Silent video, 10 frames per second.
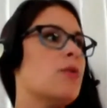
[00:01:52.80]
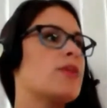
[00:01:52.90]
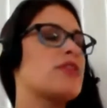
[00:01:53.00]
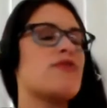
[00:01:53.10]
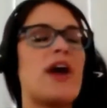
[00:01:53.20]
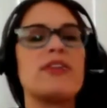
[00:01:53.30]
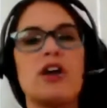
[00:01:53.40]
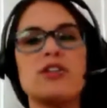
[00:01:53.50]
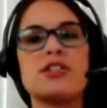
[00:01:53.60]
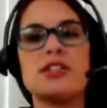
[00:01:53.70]
with the fact that
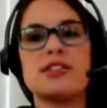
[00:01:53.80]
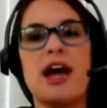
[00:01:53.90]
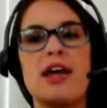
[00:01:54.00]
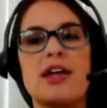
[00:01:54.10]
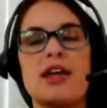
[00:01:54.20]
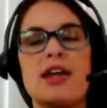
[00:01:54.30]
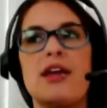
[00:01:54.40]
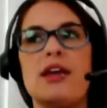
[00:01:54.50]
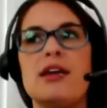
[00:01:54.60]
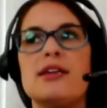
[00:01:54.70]
our
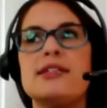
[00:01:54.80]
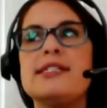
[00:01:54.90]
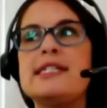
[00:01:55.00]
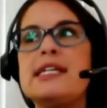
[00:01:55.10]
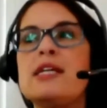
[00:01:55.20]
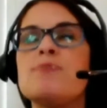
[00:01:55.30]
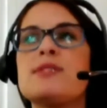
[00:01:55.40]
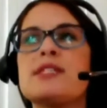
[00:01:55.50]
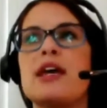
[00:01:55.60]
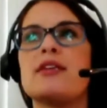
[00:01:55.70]
society
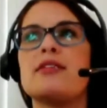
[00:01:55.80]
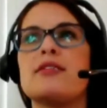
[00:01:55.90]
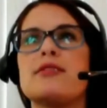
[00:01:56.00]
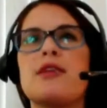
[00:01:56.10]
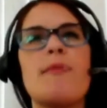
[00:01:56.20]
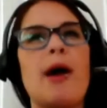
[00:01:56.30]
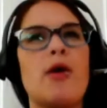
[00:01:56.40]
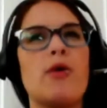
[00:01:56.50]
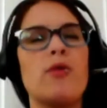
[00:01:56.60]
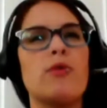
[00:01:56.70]
deems it
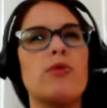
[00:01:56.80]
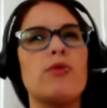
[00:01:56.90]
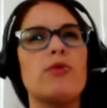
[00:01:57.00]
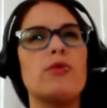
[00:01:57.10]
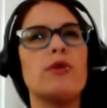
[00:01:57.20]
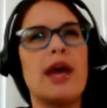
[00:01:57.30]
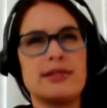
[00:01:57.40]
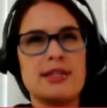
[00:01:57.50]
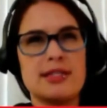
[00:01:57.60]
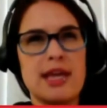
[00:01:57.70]
somehow
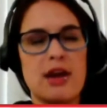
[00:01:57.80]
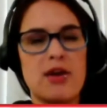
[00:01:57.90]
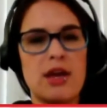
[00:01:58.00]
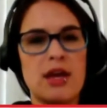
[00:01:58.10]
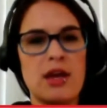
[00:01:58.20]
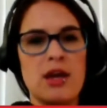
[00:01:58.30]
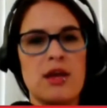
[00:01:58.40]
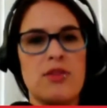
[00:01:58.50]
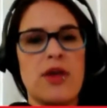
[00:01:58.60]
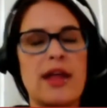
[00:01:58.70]
necessary
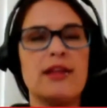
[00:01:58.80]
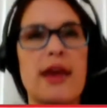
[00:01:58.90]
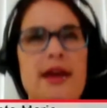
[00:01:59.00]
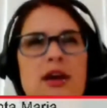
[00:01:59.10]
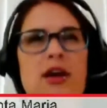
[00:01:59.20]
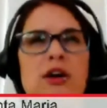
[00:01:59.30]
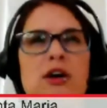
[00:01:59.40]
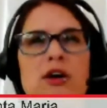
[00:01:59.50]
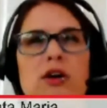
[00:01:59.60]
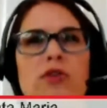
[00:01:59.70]
that, like,
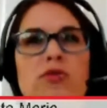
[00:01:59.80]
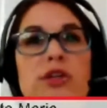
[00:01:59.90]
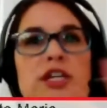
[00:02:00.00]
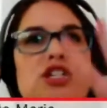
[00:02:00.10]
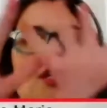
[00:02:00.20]
religion